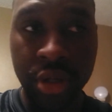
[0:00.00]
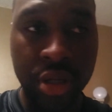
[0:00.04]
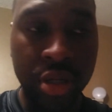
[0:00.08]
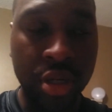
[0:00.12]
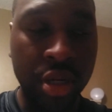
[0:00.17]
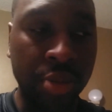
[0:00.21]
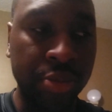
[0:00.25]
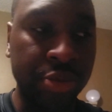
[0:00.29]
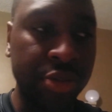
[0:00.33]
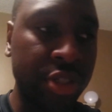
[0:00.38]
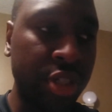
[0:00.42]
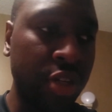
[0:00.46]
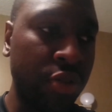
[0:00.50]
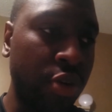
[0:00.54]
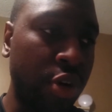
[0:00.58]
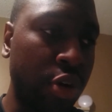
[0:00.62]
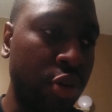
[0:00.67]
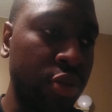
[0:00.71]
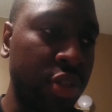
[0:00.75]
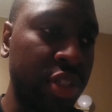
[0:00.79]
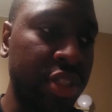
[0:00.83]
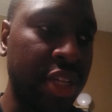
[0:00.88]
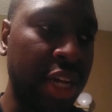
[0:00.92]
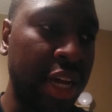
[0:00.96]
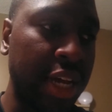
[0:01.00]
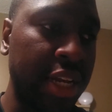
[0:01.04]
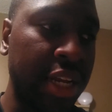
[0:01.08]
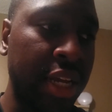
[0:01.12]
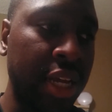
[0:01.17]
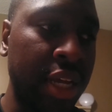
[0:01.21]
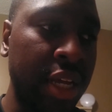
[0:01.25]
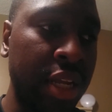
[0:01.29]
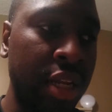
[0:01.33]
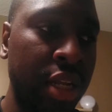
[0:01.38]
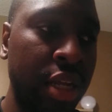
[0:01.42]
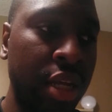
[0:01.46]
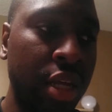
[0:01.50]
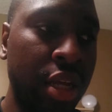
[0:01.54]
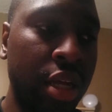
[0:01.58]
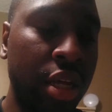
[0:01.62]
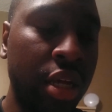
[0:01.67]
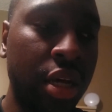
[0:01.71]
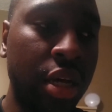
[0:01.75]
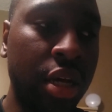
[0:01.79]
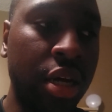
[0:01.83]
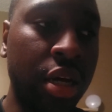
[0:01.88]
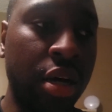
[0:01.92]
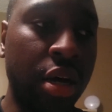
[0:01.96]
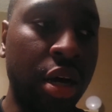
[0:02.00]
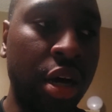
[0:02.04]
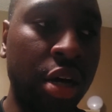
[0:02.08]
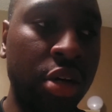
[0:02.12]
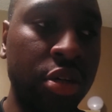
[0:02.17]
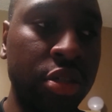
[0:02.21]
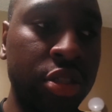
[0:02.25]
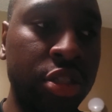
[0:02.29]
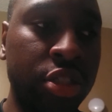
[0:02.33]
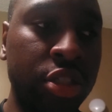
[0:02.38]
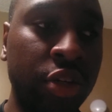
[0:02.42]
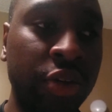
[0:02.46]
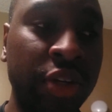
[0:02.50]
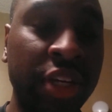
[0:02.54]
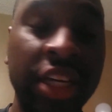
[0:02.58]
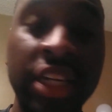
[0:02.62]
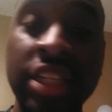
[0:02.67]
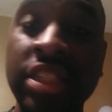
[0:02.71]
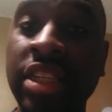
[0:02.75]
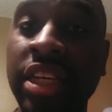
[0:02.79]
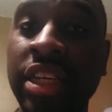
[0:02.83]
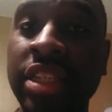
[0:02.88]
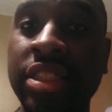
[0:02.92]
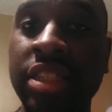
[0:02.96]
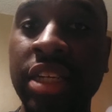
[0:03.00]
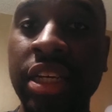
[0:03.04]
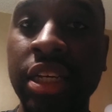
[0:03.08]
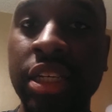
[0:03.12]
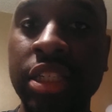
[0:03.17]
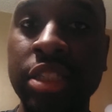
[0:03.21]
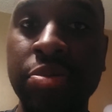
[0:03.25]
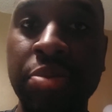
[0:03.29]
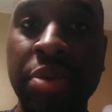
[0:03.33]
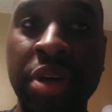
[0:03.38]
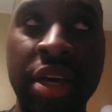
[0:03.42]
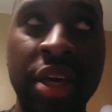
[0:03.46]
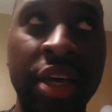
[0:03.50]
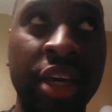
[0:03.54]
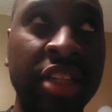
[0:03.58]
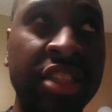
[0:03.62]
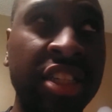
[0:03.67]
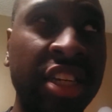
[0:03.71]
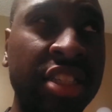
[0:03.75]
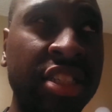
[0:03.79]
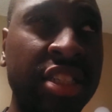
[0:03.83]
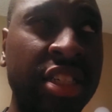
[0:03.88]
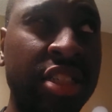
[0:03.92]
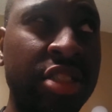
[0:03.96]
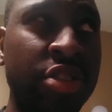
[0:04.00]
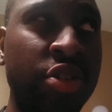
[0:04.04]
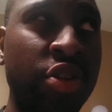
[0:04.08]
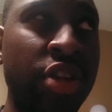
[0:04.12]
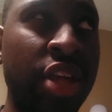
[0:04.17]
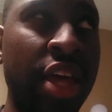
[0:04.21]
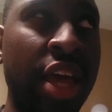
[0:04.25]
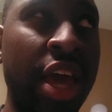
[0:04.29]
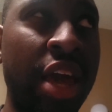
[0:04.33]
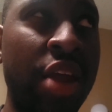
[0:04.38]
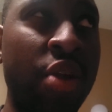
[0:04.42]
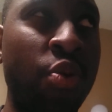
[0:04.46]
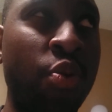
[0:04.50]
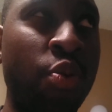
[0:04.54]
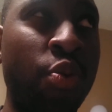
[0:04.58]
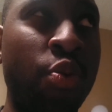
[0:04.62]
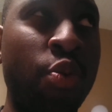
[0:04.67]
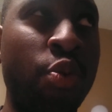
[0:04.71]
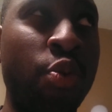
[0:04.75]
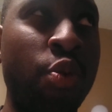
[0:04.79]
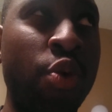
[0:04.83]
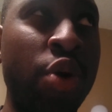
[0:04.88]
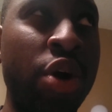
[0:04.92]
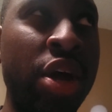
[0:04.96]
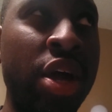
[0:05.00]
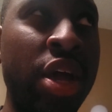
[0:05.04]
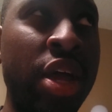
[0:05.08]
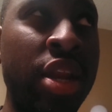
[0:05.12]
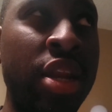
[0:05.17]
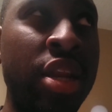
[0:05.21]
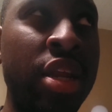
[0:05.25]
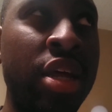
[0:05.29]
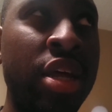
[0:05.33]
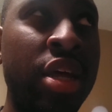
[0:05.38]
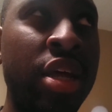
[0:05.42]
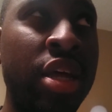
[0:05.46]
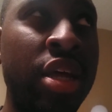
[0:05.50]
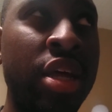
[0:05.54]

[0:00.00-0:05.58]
number zero, the tight end. Also, E.J. Jenkins, man. E.J. Jenkins only had one